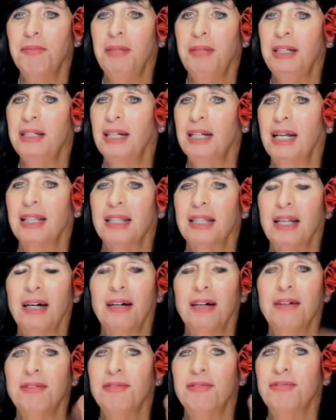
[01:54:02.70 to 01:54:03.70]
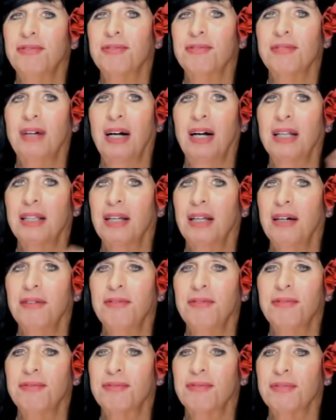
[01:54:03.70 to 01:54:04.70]
I
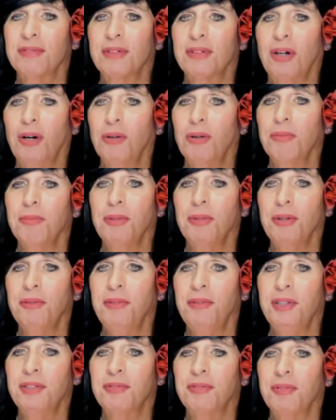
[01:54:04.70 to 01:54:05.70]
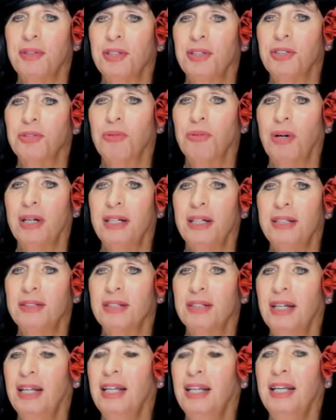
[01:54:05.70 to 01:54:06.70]
love old movies from the 20s.
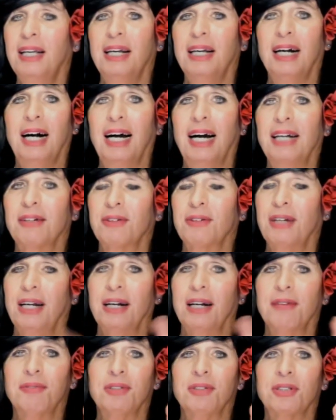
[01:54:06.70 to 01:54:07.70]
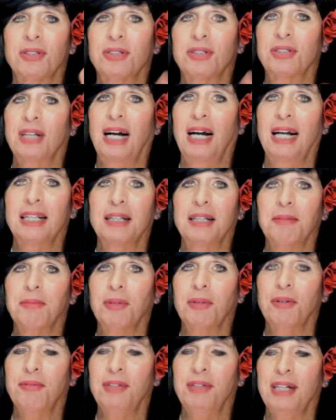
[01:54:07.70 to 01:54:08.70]
I don't care if it's a silent
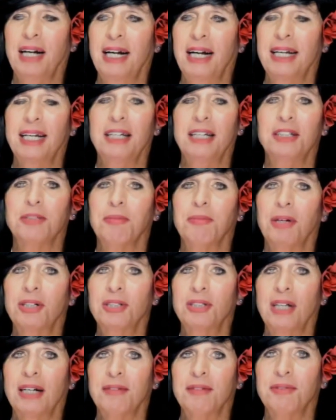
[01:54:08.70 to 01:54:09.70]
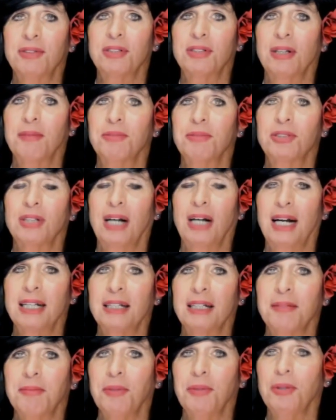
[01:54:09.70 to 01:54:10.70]
movie. I get as much out of some
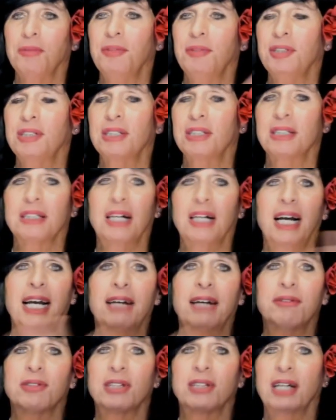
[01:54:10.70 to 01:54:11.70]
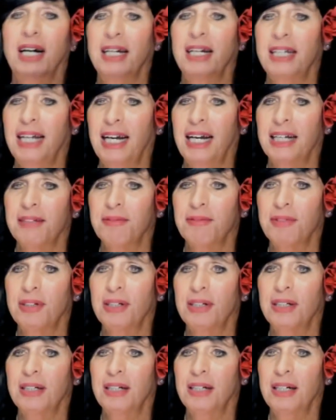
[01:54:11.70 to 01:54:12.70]
silent movies as I ever got out of
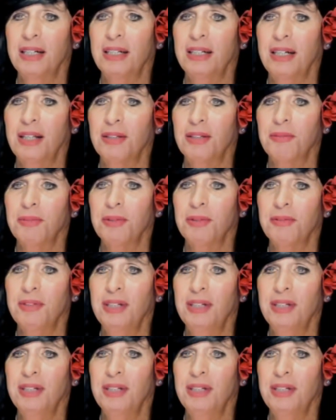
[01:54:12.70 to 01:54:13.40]
another movie.